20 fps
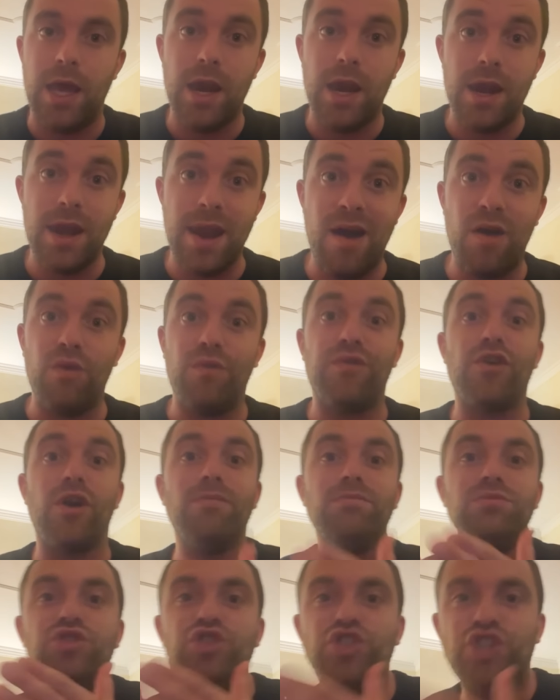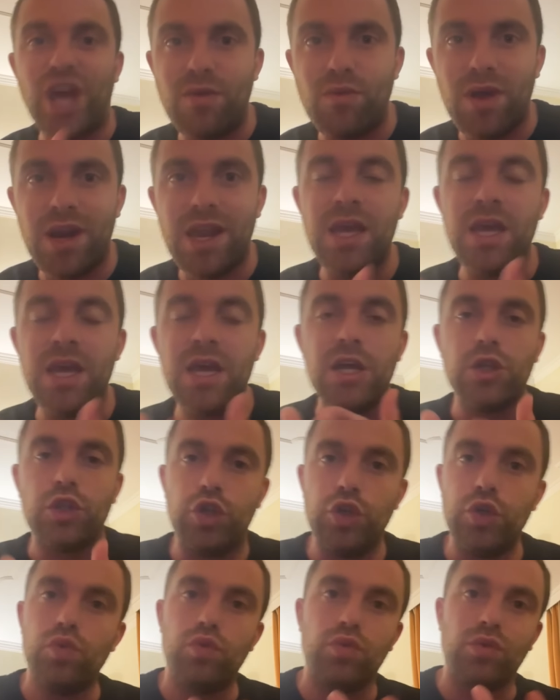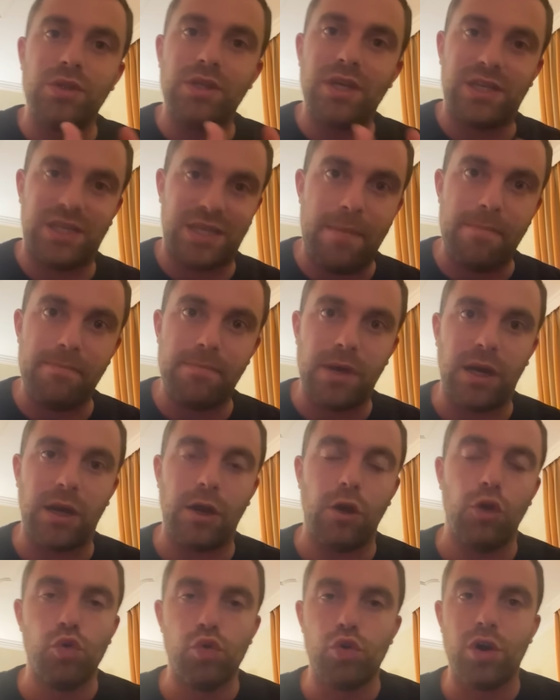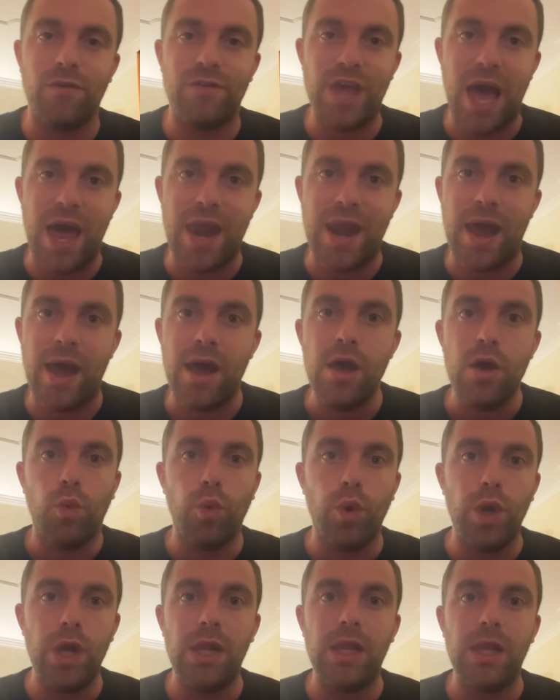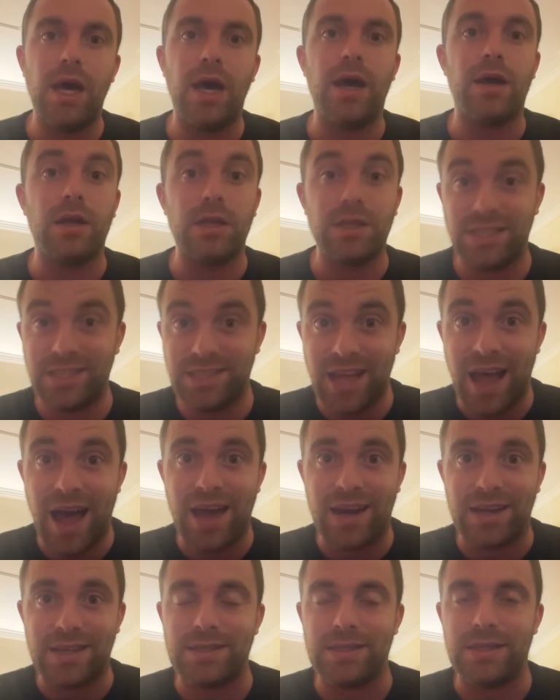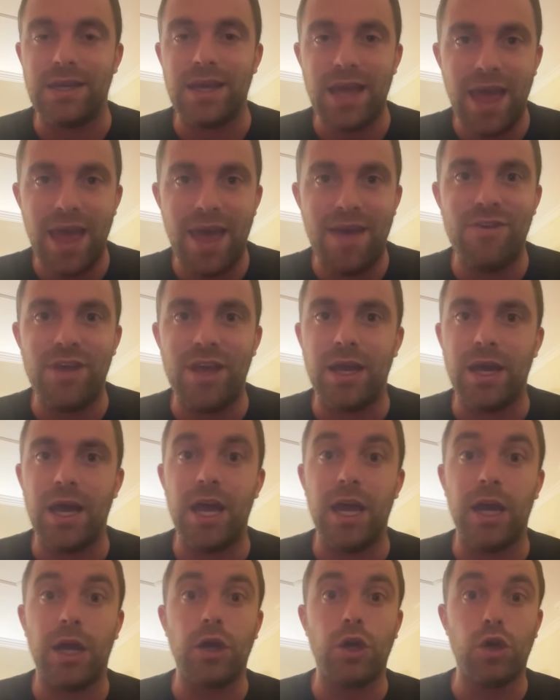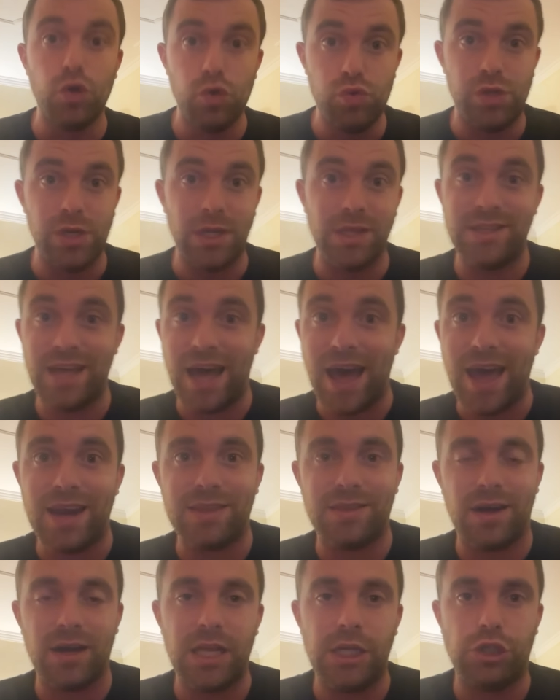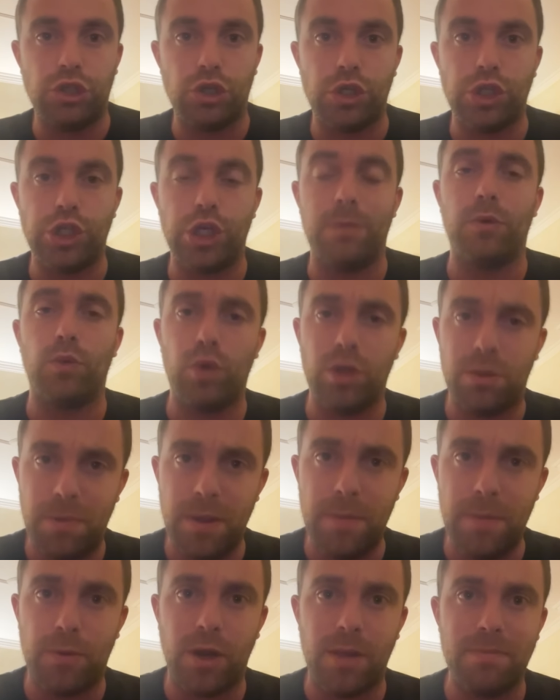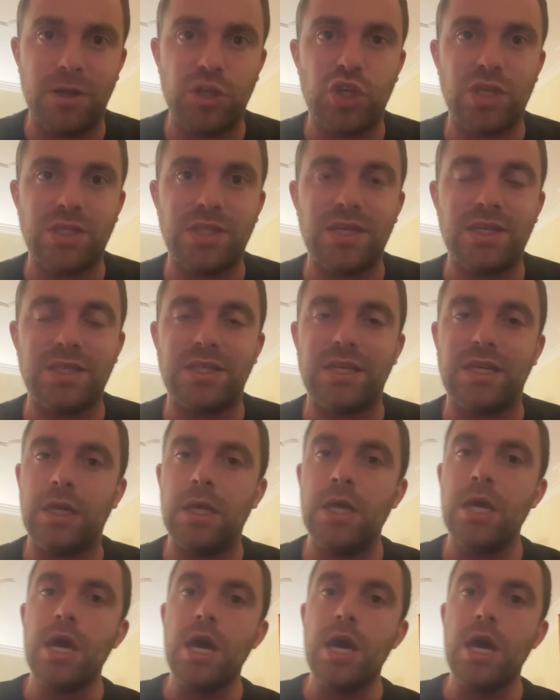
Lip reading: Now, from January to the summer, Hugo Viana will start having a good direct relationship with people at Manchester City